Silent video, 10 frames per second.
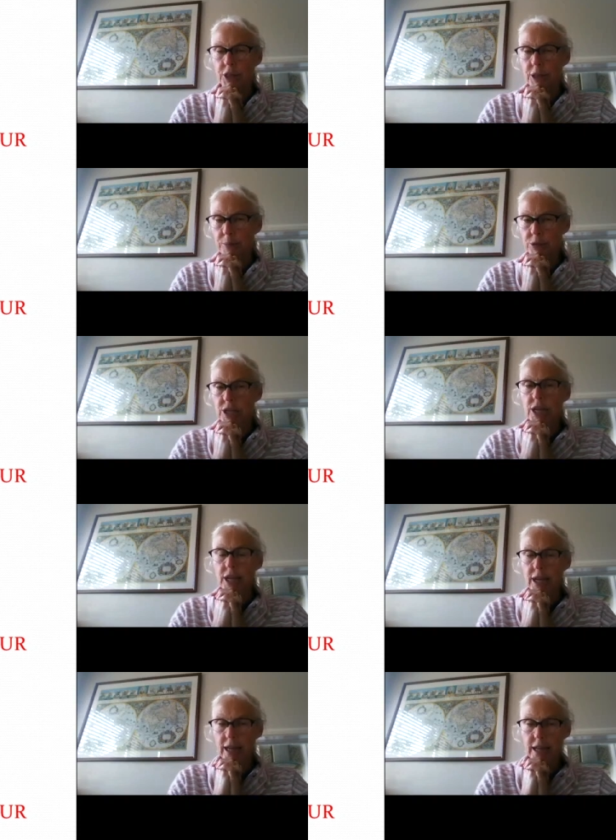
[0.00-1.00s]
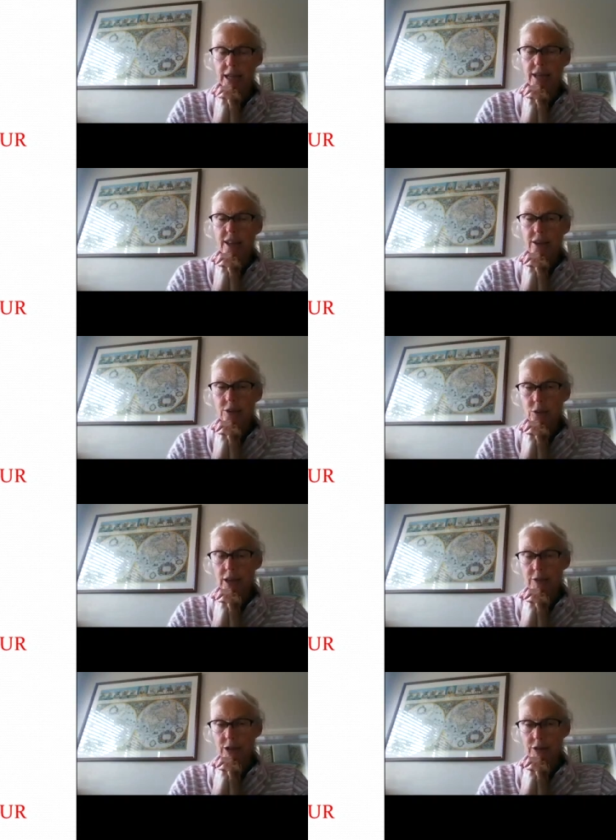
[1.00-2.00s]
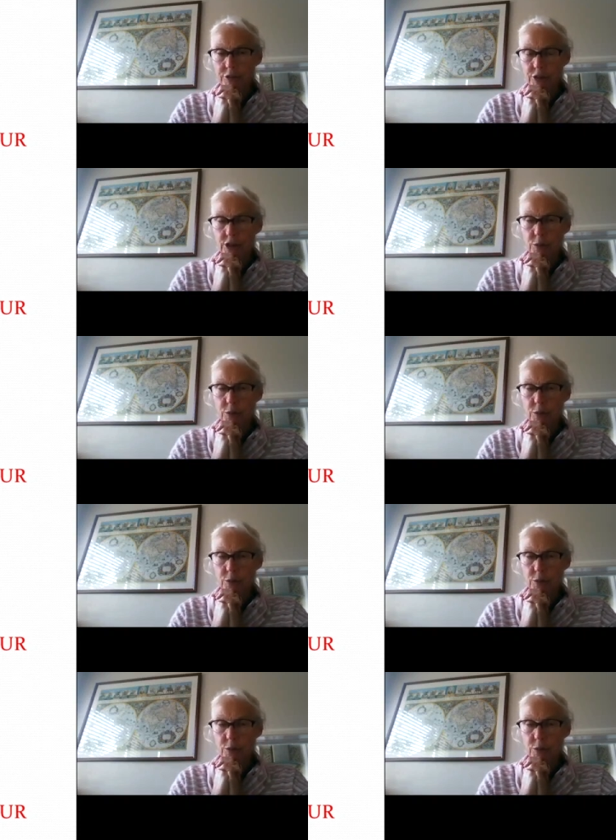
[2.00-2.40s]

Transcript: I think particularly not that relevant